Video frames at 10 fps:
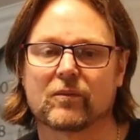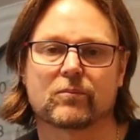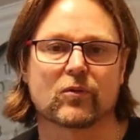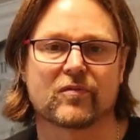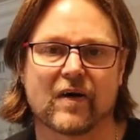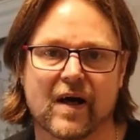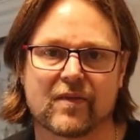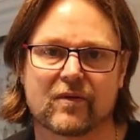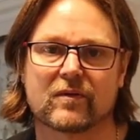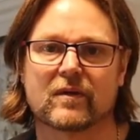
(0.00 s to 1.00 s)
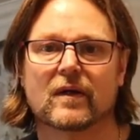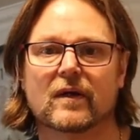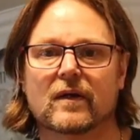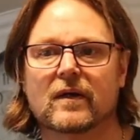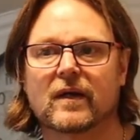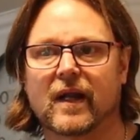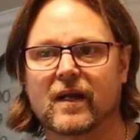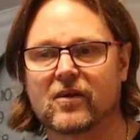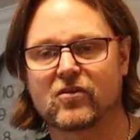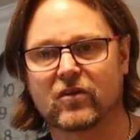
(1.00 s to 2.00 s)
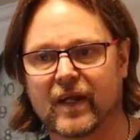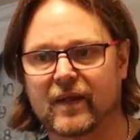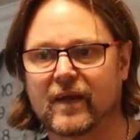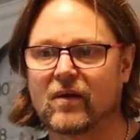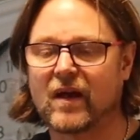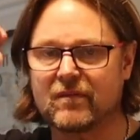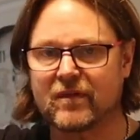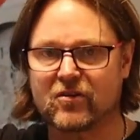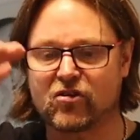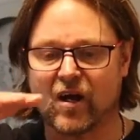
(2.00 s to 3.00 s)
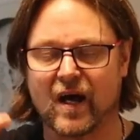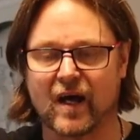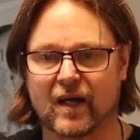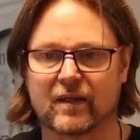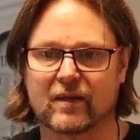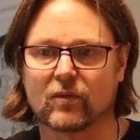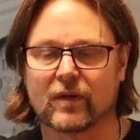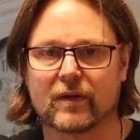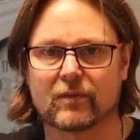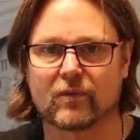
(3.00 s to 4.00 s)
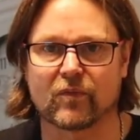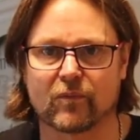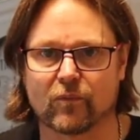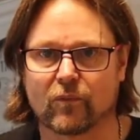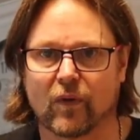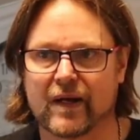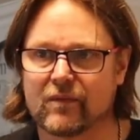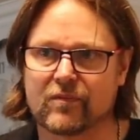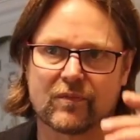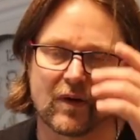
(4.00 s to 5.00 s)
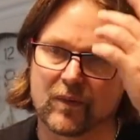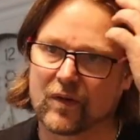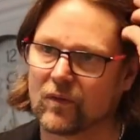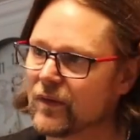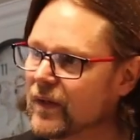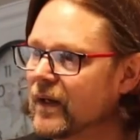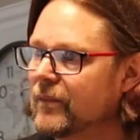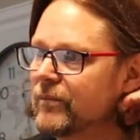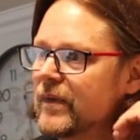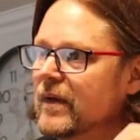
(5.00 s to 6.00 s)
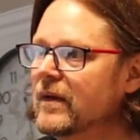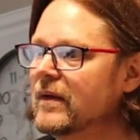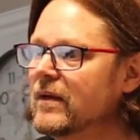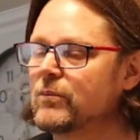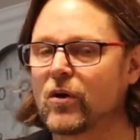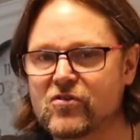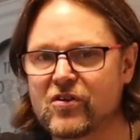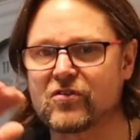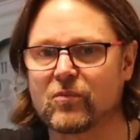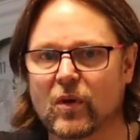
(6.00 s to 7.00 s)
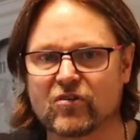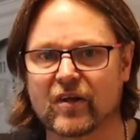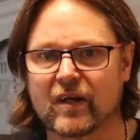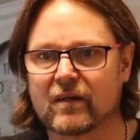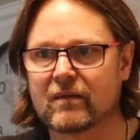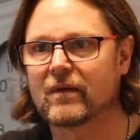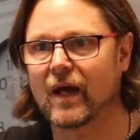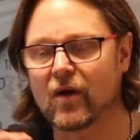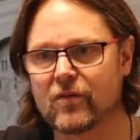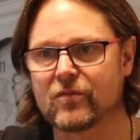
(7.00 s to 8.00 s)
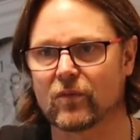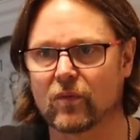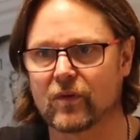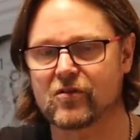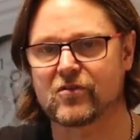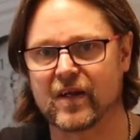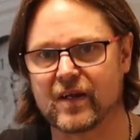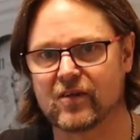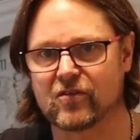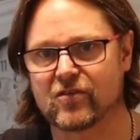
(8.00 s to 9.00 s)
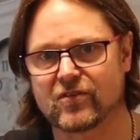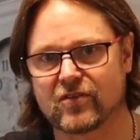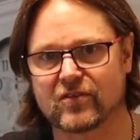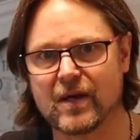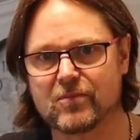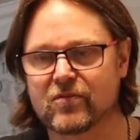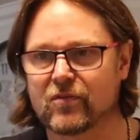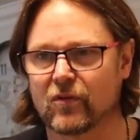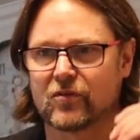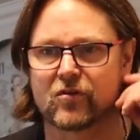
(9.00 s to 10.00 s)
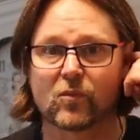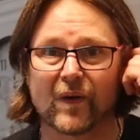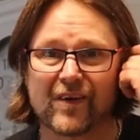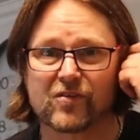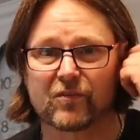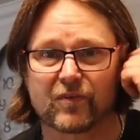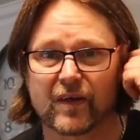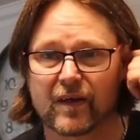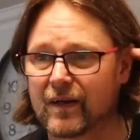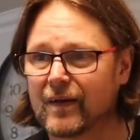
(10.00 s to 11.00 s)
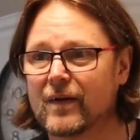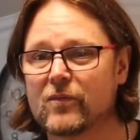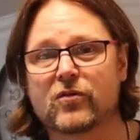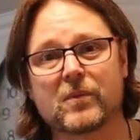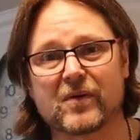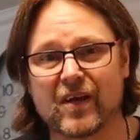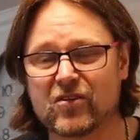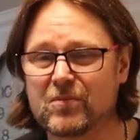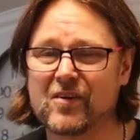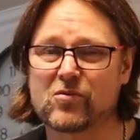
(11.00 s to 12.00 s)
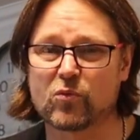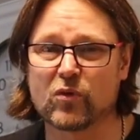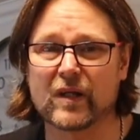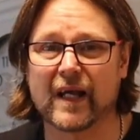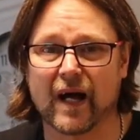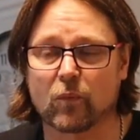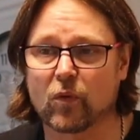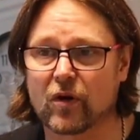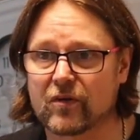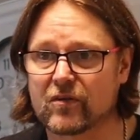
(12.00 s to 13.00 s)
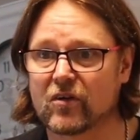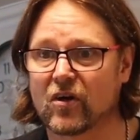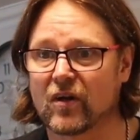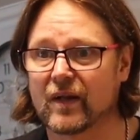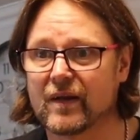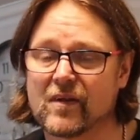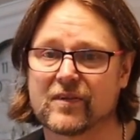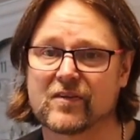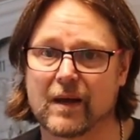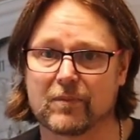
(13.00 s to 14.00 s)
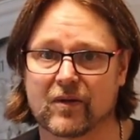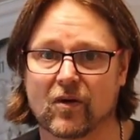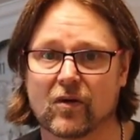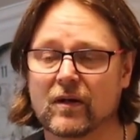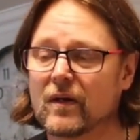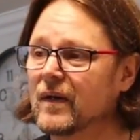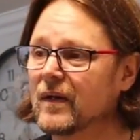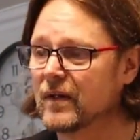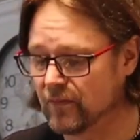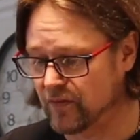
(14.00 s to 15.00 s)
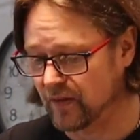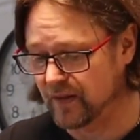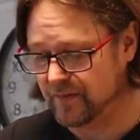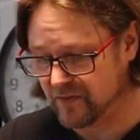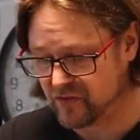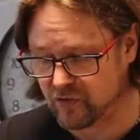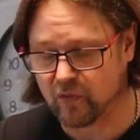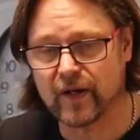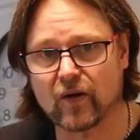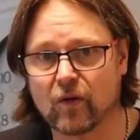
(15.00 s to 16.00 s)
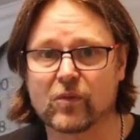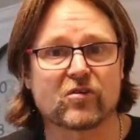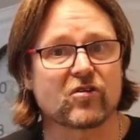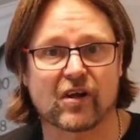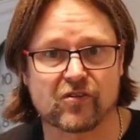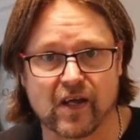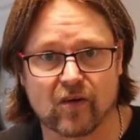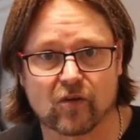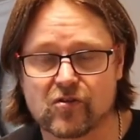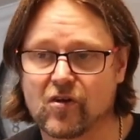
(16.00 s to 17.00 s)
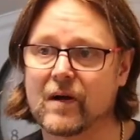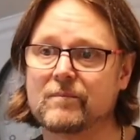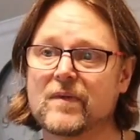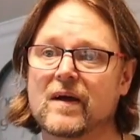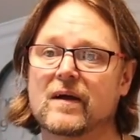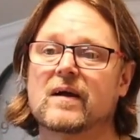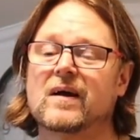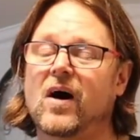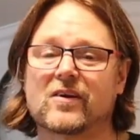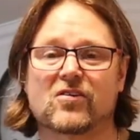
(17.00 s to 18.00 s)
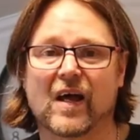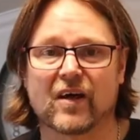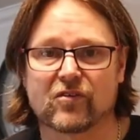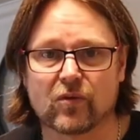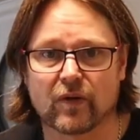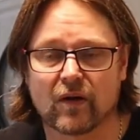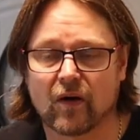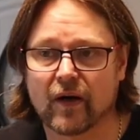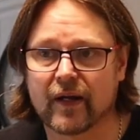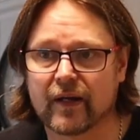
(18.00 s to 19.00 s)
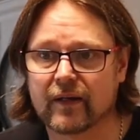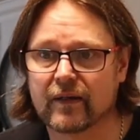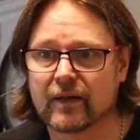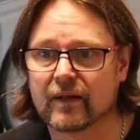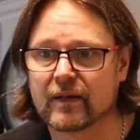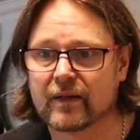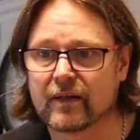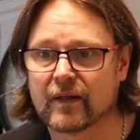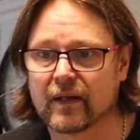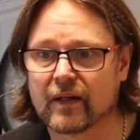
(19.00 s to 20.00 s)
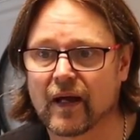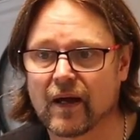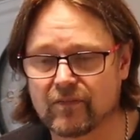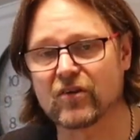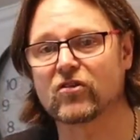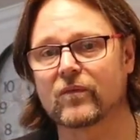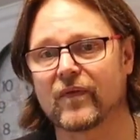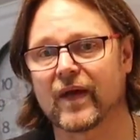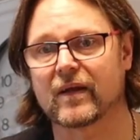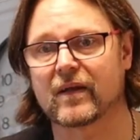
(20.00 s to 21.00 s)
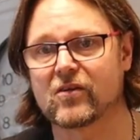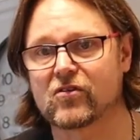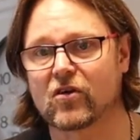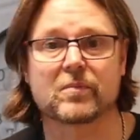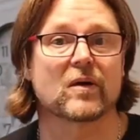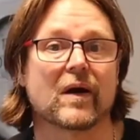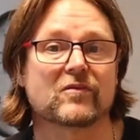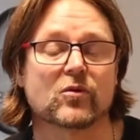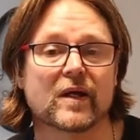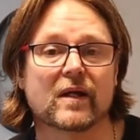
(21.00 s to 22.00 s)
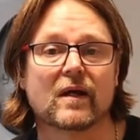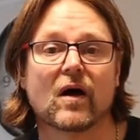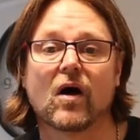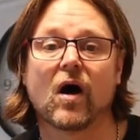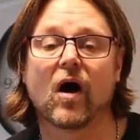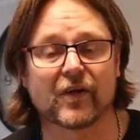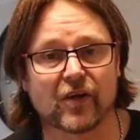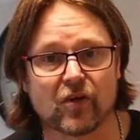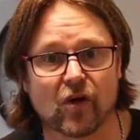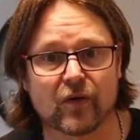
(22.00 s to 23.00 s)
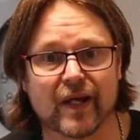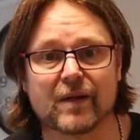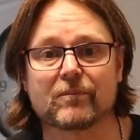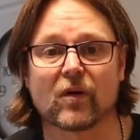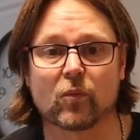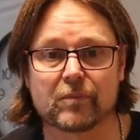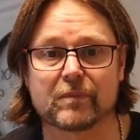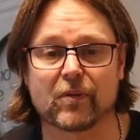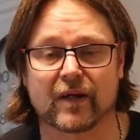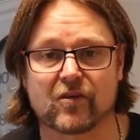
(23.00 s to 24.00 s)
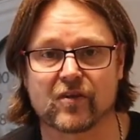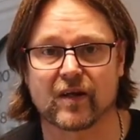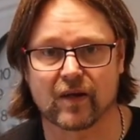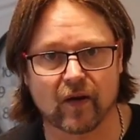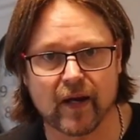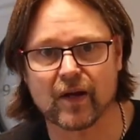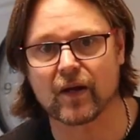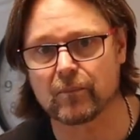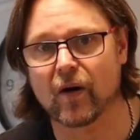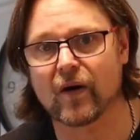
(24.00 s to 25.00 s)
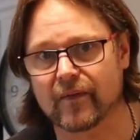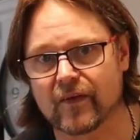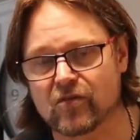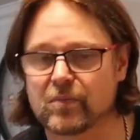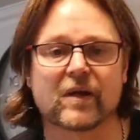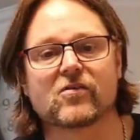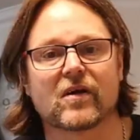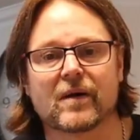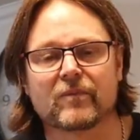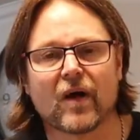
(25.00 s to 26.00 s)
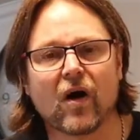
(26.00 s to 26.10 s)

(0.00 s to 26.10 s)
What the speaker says: on Brewfather and getting it to link there and having a chart and all the the process of watching it go through all the settings and steps for 2 weeks of their fermentation. But it's really hard work. You've got to leave the tablet on. You've got to leave the screen on, which shuts down all the time. I just can't do it. I have an issue with that, and there's got to be a way of doing it. I don't know yet, but I will be practicing, and I am going to buy this because I